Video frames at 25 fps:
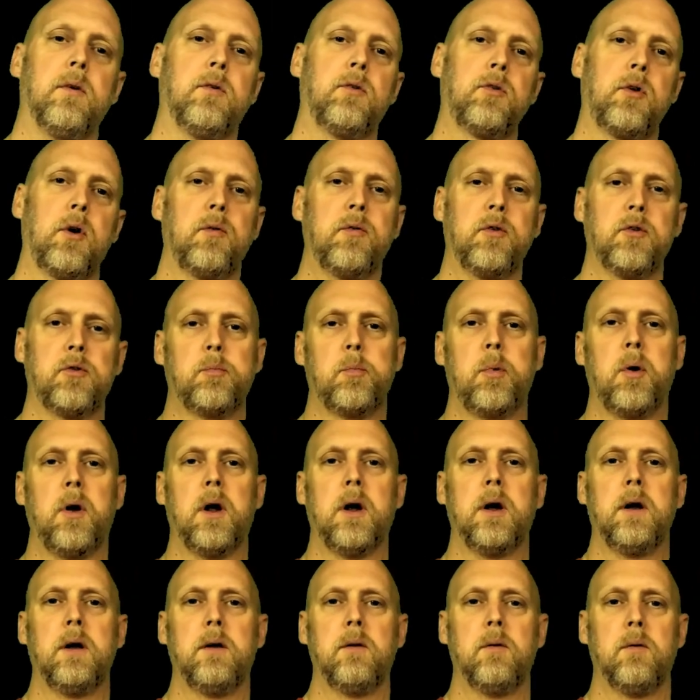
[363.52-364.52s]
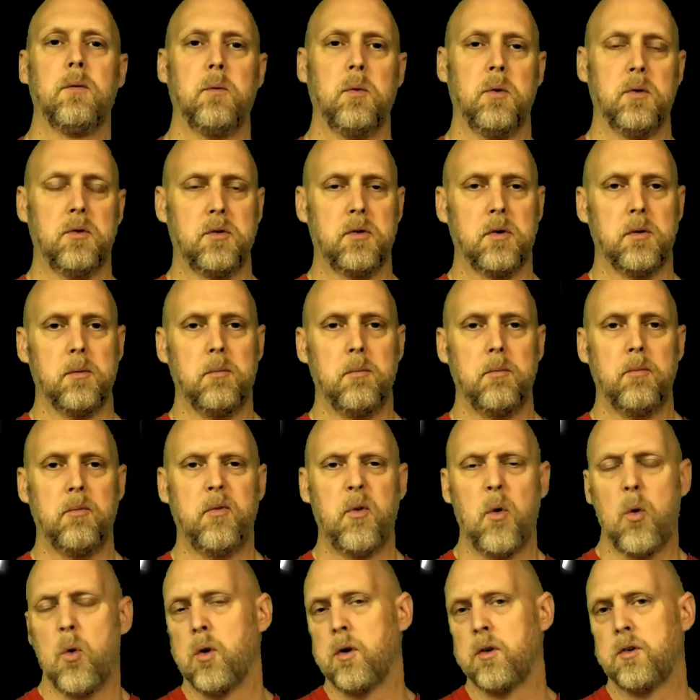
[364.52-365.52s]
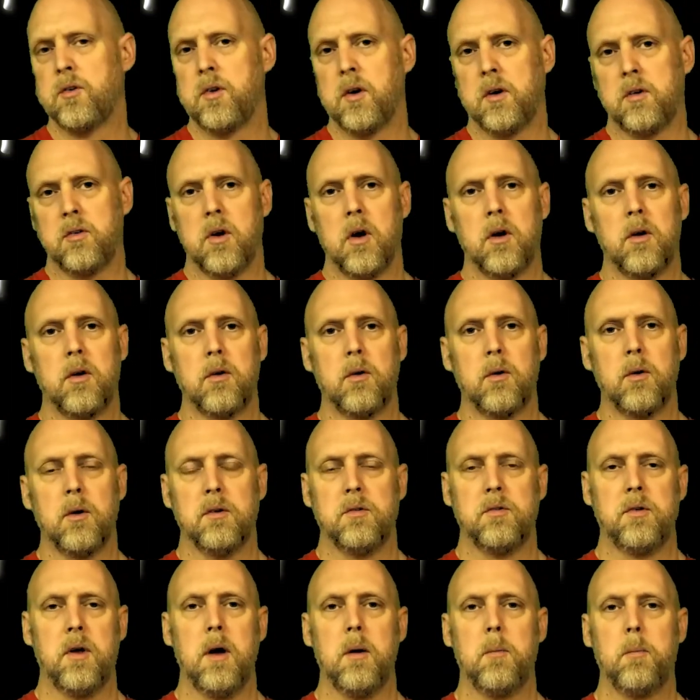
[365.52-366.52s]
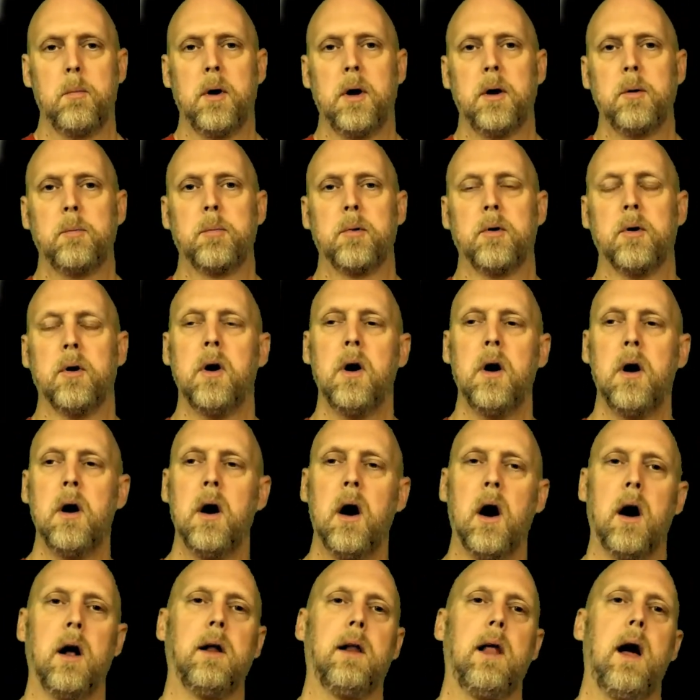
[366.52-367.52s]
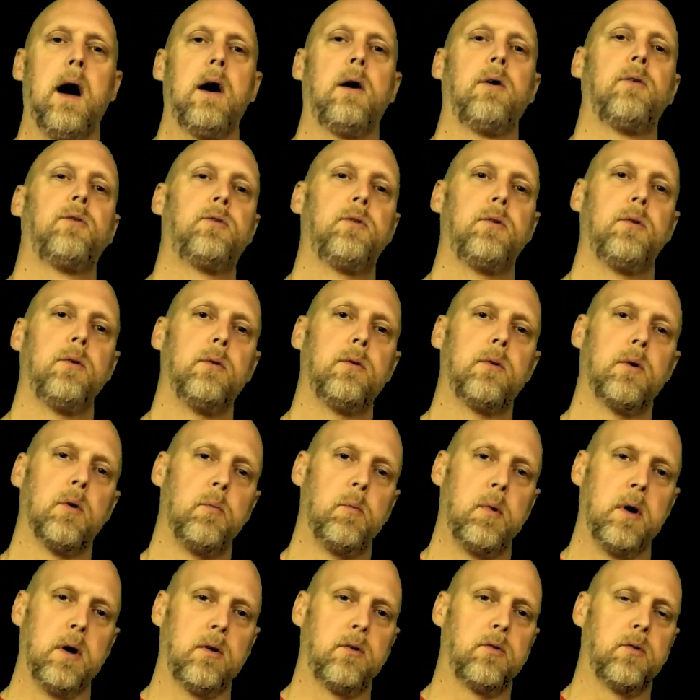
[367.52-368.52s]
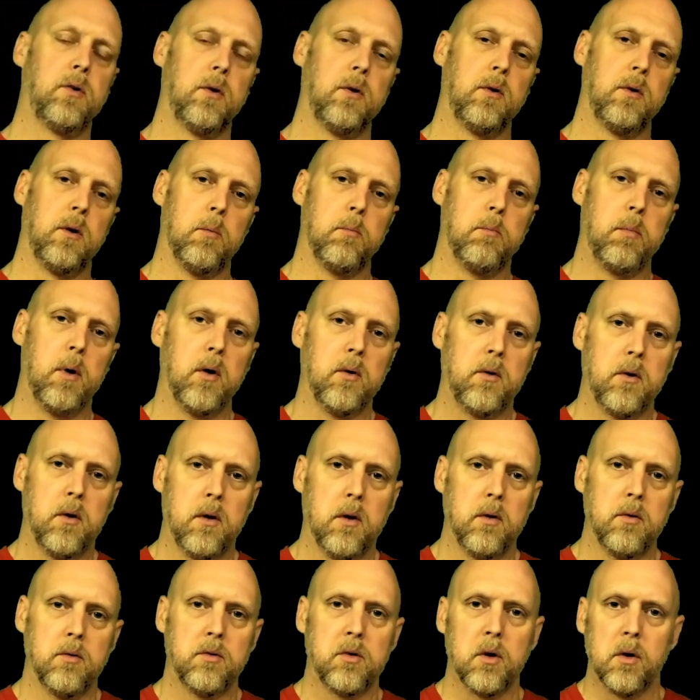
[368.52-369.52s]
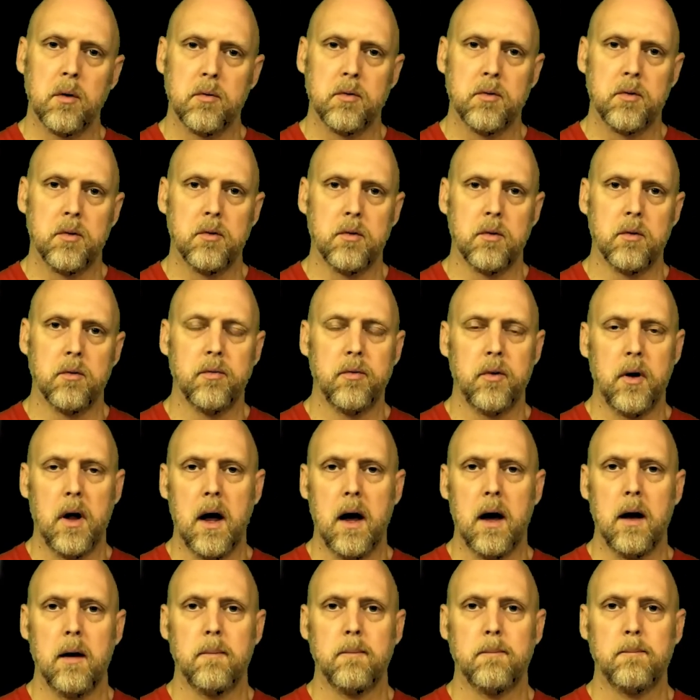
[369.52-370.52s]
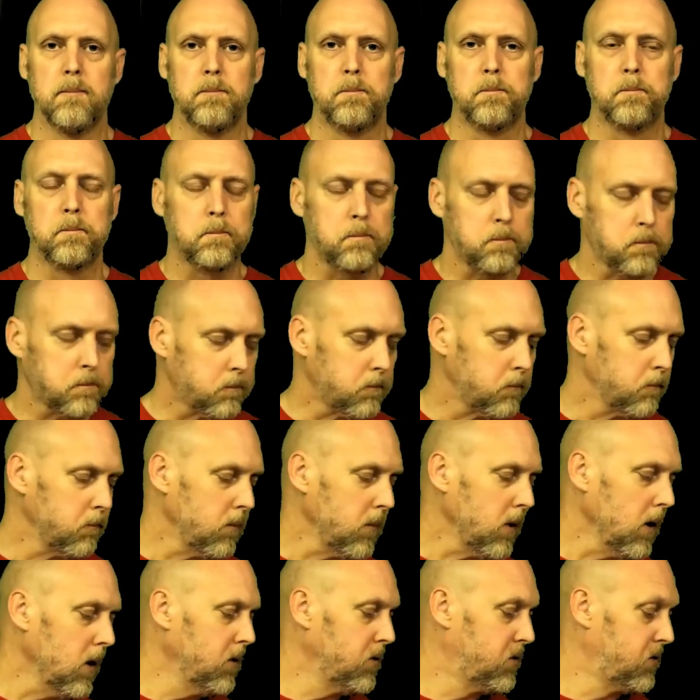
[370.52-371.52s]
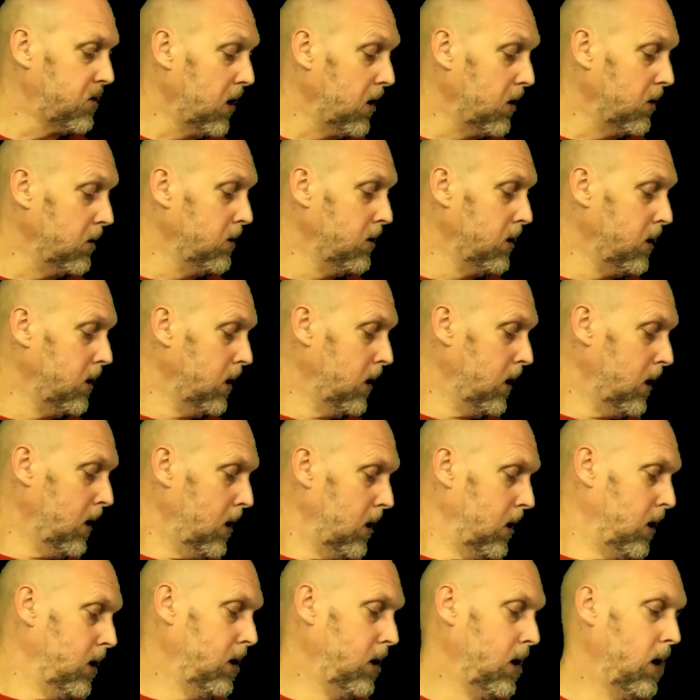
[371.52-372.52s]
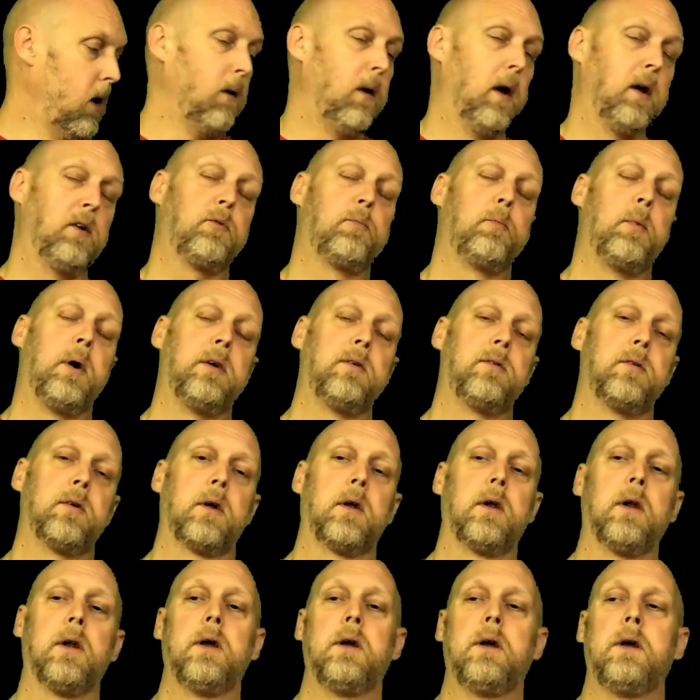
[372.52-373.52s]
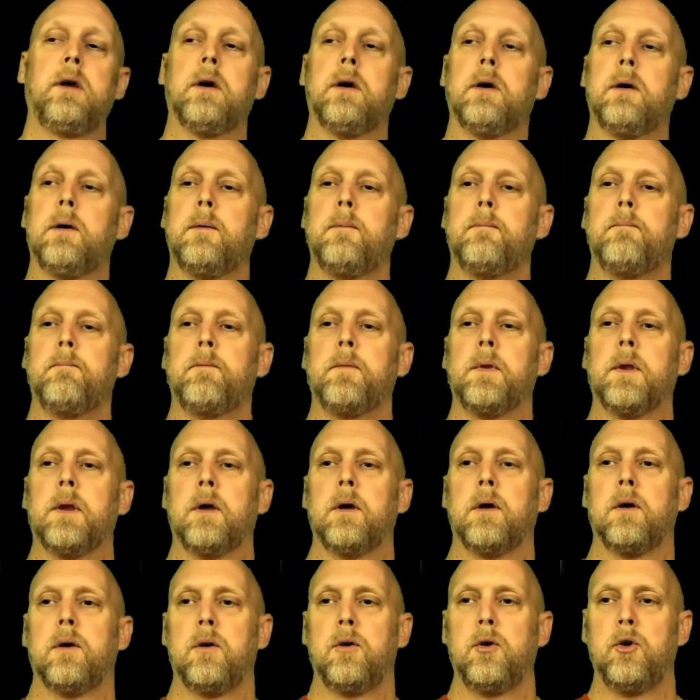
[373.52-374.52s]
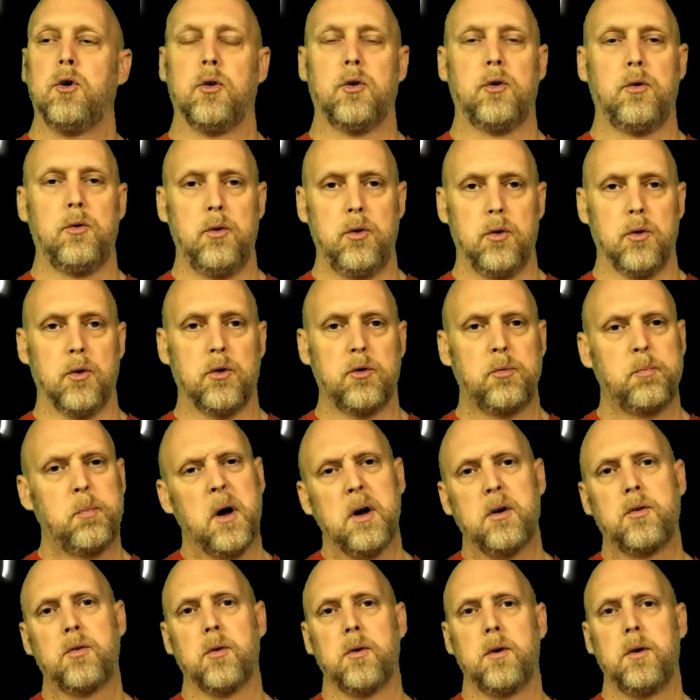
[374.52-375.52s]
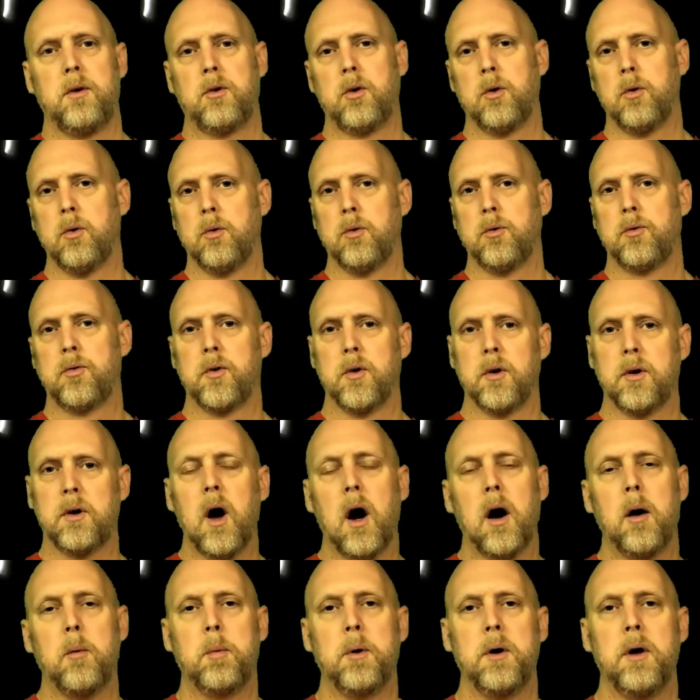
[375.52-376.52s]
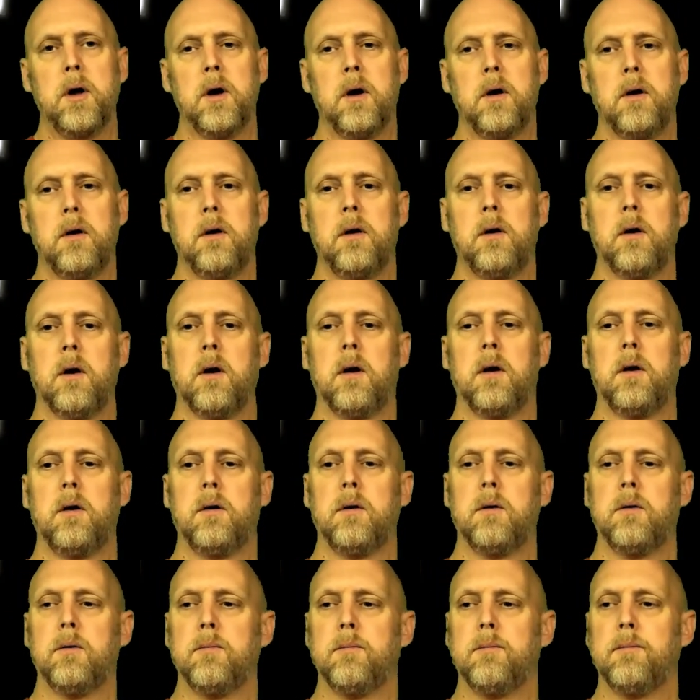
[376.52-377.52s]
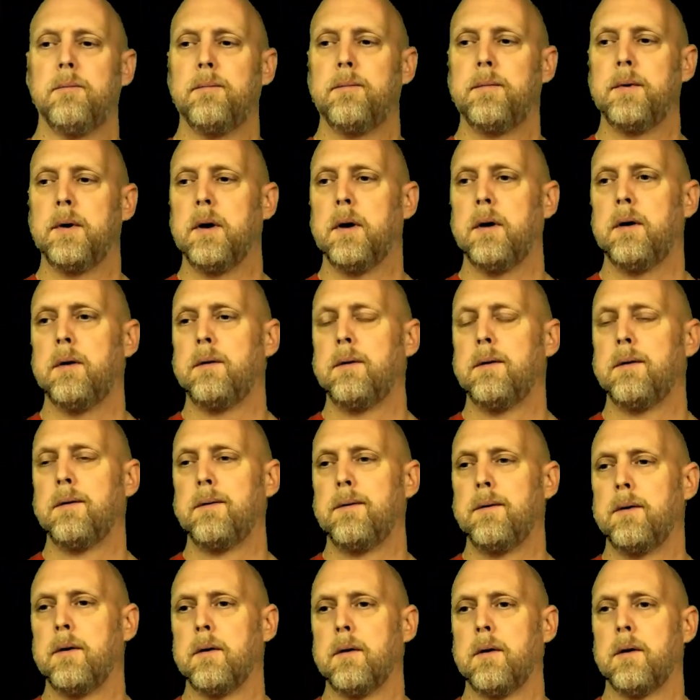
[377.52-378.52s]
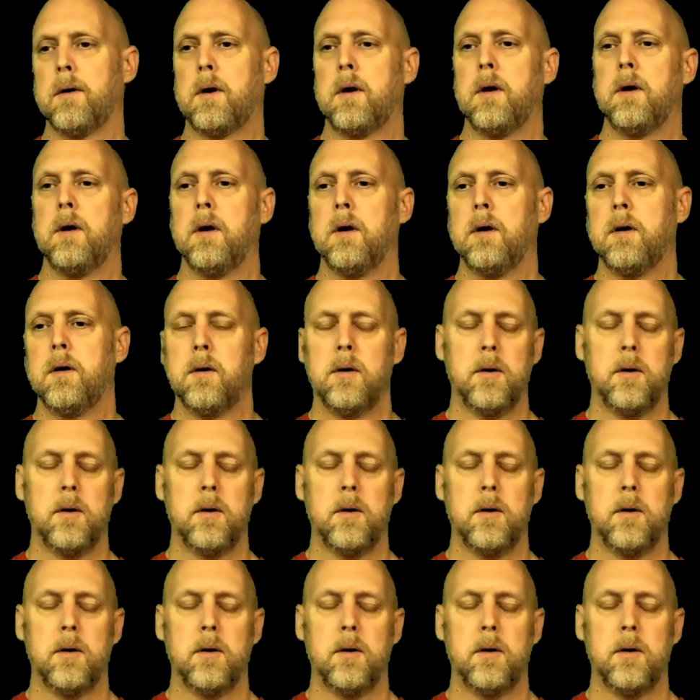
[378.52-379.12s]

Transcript: surface plate with some 400 to 600 grit sandpaper allows you to make sure that both of those surfaces are flat. So, that's basically your specialty tools for a top end. You're looking at